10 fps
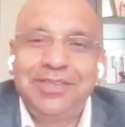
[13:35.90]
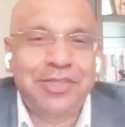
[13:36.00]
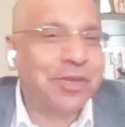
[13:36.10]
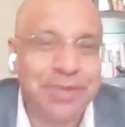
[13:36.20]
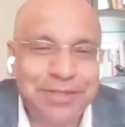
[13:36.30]

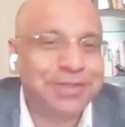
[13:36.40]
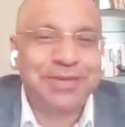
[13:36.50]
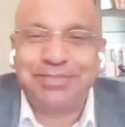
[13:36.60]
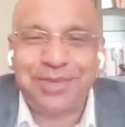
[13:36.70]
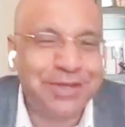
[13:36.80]
Germans
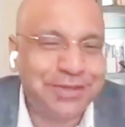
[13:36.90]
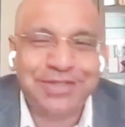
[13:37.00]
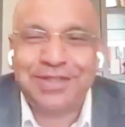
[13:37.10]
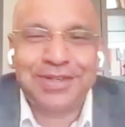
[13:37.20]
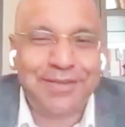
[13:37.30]
and
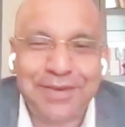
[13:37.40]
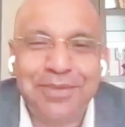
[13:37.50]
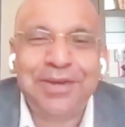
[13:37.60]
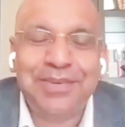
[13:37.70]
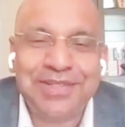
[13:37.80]
Brits and
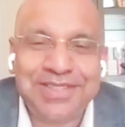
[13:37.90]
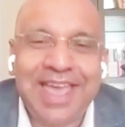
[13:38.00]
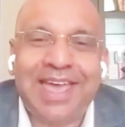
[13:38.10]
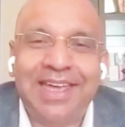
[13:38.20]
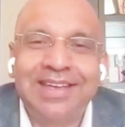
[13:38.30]
everybody was
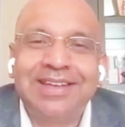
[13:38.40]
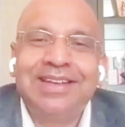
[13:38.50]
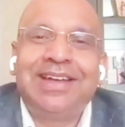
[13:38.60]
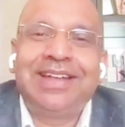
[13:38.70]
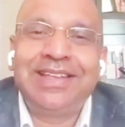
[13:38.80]
there.
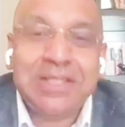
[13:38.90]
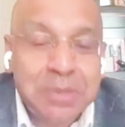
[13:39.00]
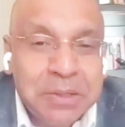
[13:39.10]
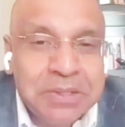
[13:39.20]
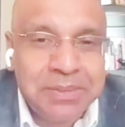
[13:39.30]
I think
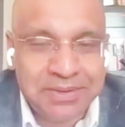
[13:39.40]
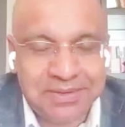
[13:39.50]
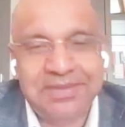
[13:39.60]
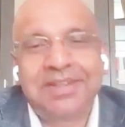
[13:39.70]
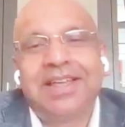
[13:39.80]
it's
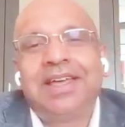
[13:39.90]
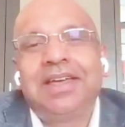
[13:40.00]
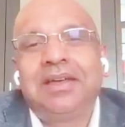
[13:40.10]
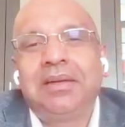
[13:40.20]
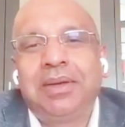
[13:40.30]
possible,
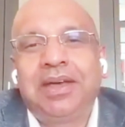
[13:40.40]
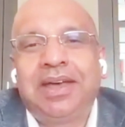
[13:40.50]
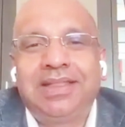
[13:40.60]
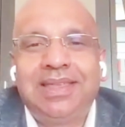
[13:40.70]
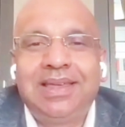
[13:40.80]

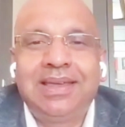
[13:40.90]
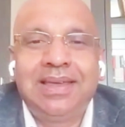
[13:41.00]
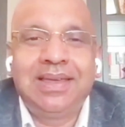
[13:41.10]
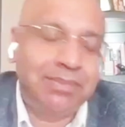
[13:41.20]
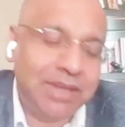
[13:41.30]
but I think
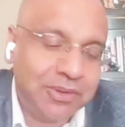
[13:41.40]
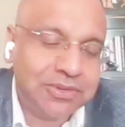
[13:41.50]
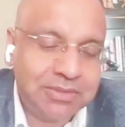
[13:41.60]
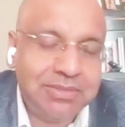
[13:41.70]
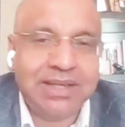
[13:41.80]
it may
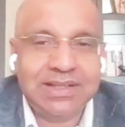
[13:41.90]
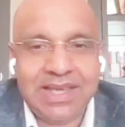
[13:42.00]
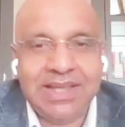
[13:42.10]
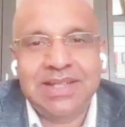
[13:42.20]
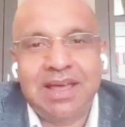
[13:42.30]
also
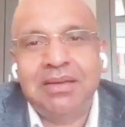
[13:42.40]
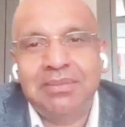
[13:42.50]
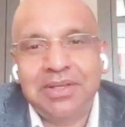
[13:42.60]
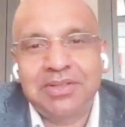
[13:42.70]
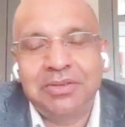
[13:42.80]
take
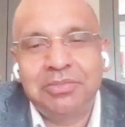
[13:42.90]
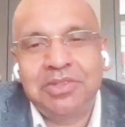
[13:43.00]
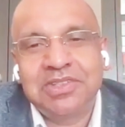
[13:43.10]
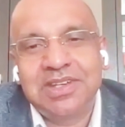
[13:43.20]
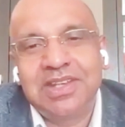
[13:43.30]
time because
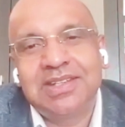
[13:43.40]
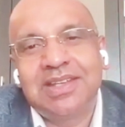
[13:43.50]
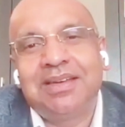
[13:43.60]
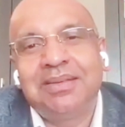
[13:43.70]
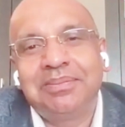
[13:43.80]
humans need
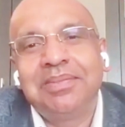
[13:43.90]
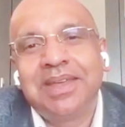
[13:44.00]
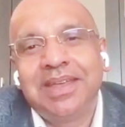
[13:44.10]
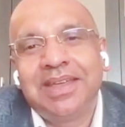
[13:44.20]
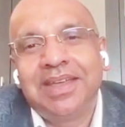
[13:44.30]
time
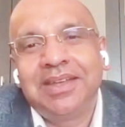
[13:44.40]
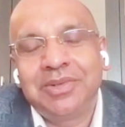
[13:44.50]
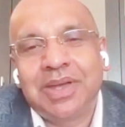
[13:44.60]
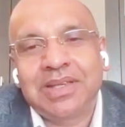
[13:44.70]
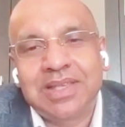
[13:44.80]

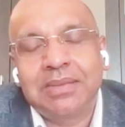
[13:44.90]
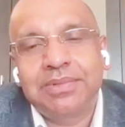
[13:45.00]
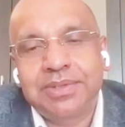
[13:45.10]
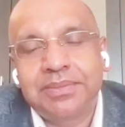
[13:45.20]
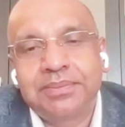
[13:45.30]
to
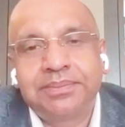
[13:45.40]
accept.